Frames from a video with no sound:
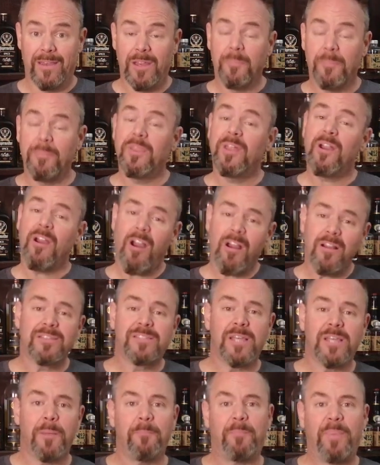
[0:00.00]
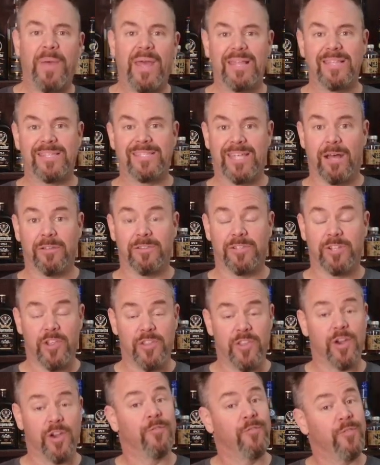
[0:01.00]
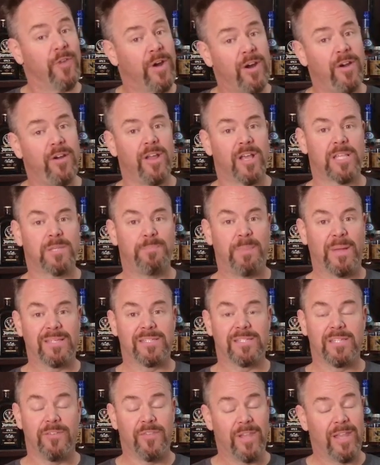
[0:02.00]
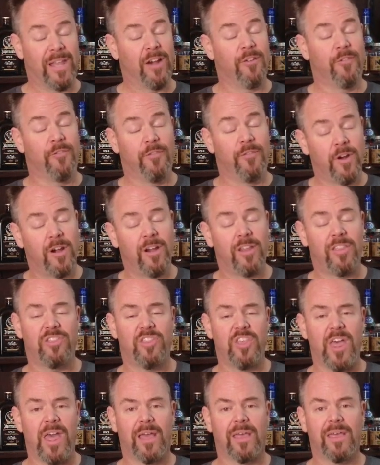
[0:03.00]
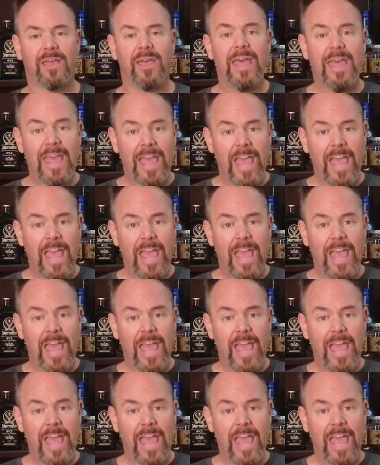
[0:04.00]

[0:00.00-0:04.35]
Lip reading: You know, there are some paints out there that are very expensive and they're very thick,